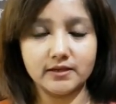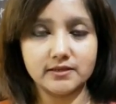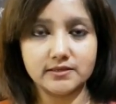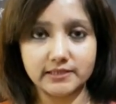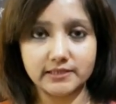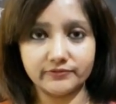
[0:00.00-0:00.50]

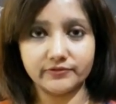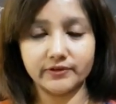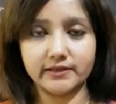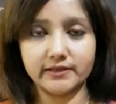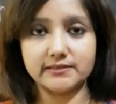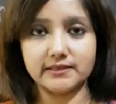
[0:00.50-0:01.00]
Say for
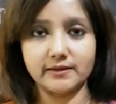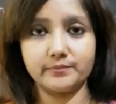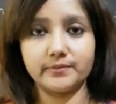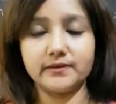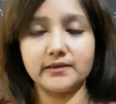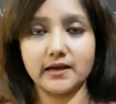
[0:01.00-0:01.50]

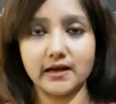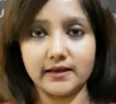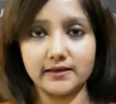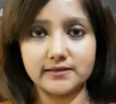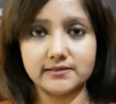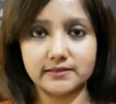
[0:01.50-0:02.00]
example, I
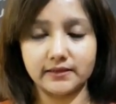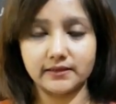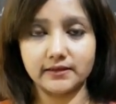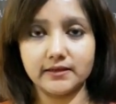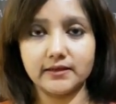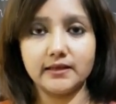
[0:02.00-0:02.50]
say
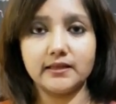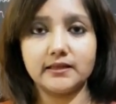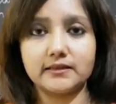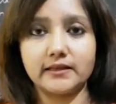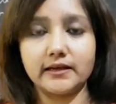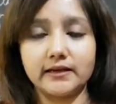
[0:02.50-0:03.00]

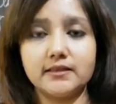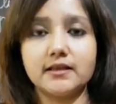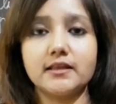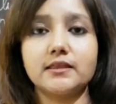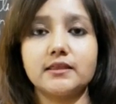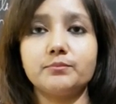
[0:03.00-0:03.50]
that
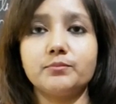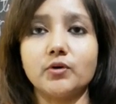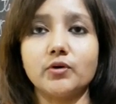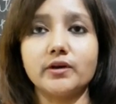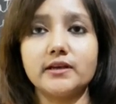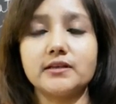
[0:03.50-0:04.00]
the
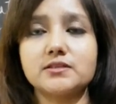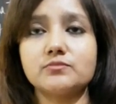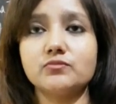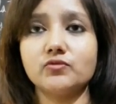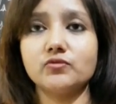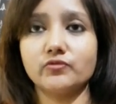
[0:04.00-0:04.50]
boy is
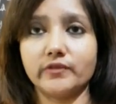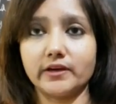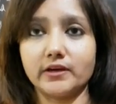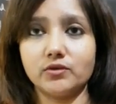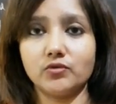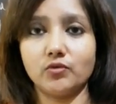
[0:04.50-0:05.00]
moving
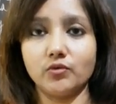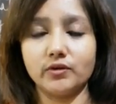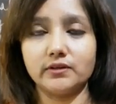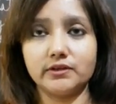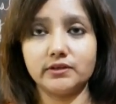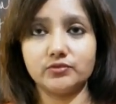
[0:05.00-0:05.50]
on
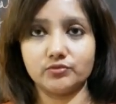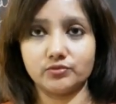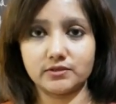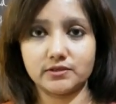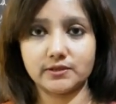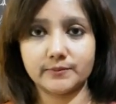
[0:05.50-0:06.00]
the road.
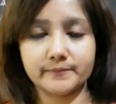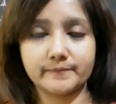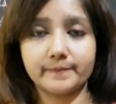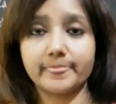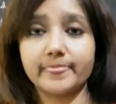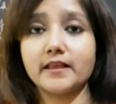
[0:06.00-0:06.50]

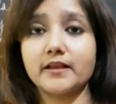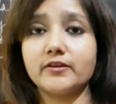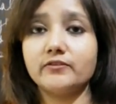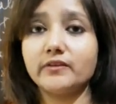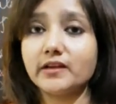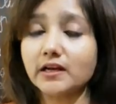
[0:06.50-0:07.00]

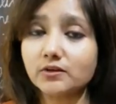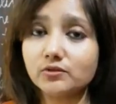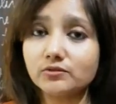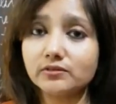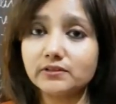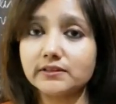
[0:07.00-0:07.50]
We
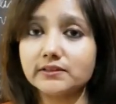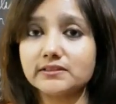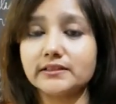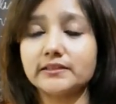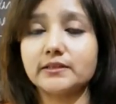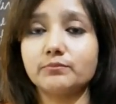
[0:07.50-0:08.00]
conclude this
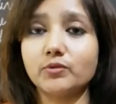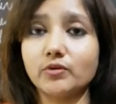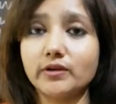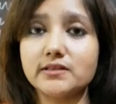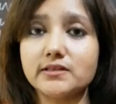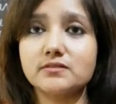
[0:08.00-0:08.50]
that the boy
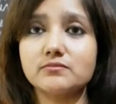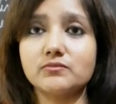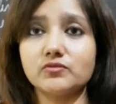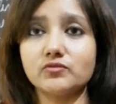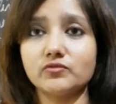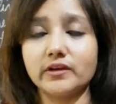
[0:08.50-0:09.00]
is
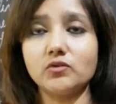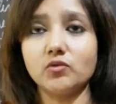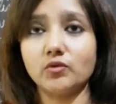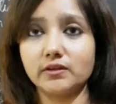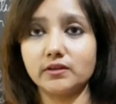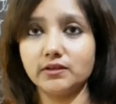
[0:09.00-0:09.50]
moving
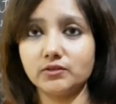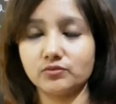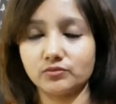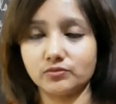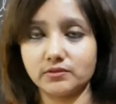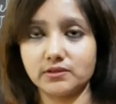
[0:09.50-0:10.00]
on the
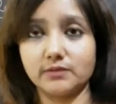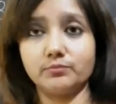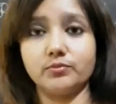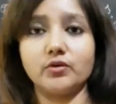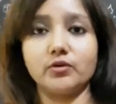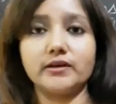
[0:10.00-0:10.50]
road, the
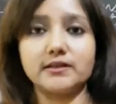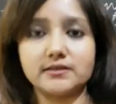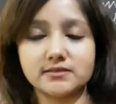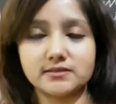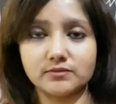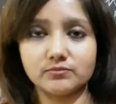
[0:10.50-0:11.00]
boy
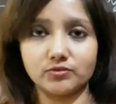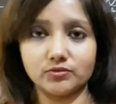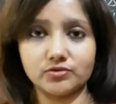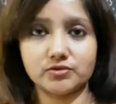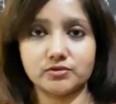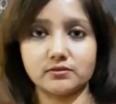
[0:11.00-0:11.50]
is in
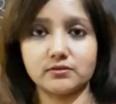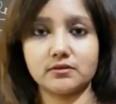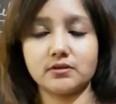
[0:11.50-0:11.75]
motion,